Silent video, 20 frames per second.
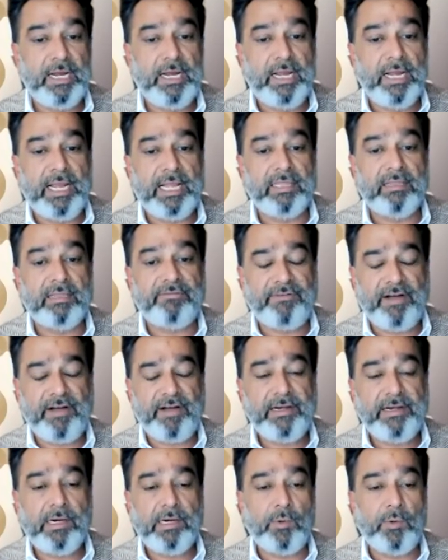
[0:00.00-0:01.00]
And the
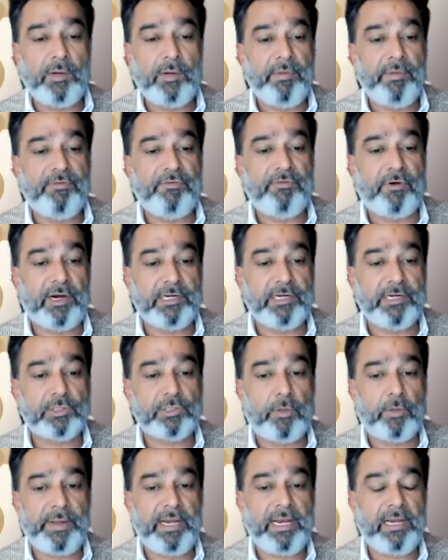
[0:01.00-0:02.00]
final one, before I
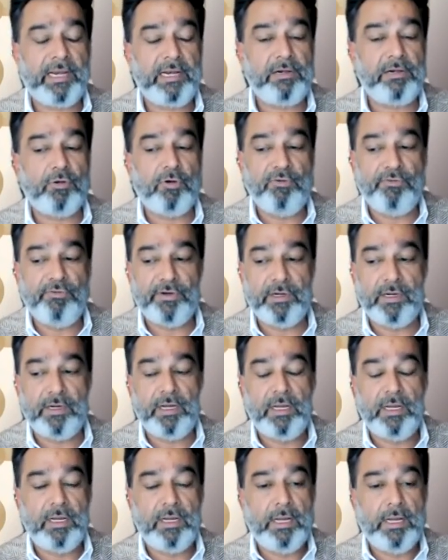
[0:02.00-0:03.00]
stop and hand it over
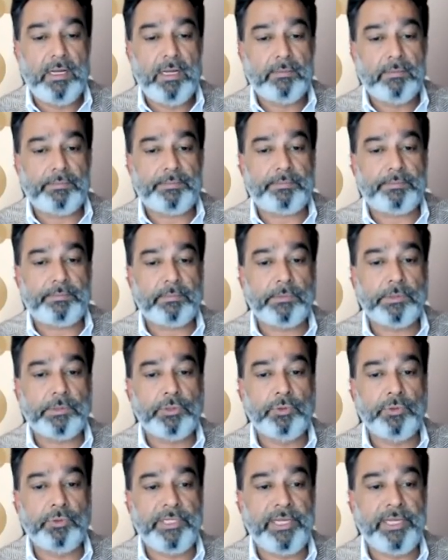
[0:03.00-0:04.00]

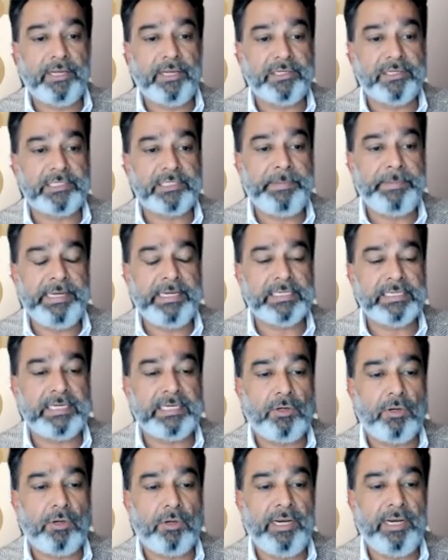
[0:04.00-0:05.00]
to the other speakers
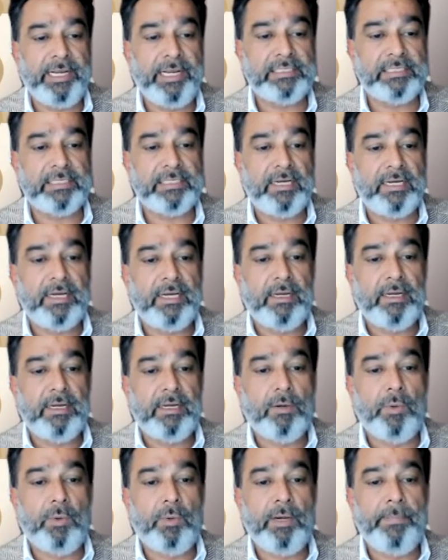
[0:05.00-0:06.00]
and colleagues,
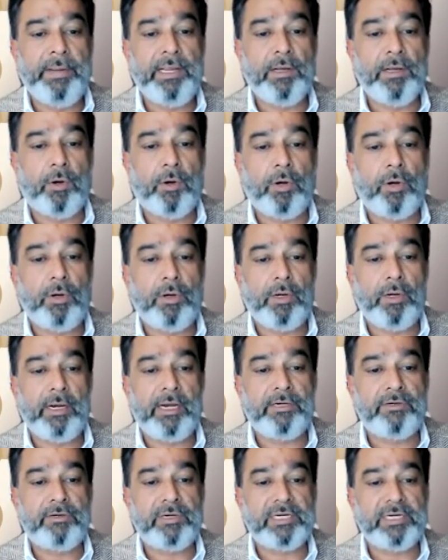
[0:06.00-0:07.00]
will be on
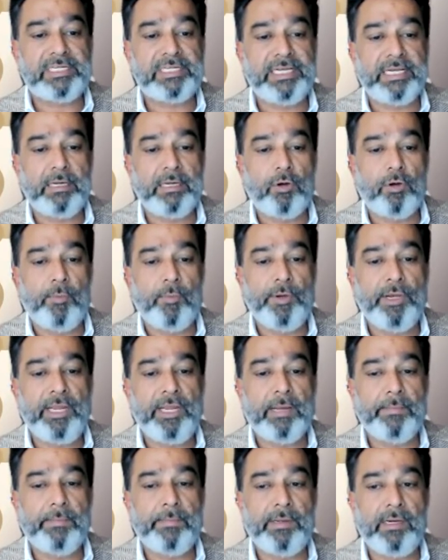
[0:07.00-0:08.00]
addressing
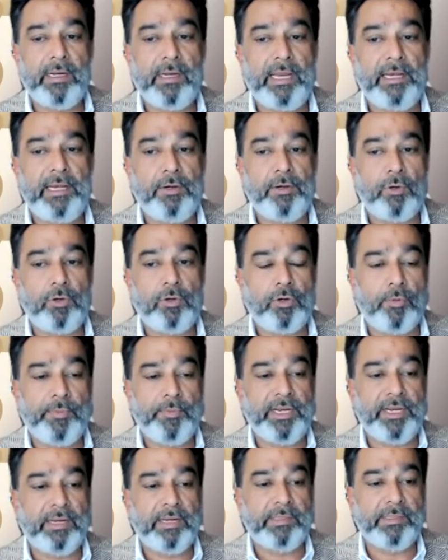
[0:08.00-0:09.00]
communicable and
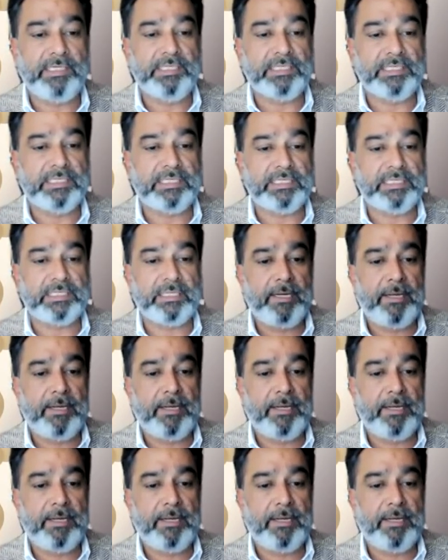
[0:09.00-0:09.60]
non-communicable disease.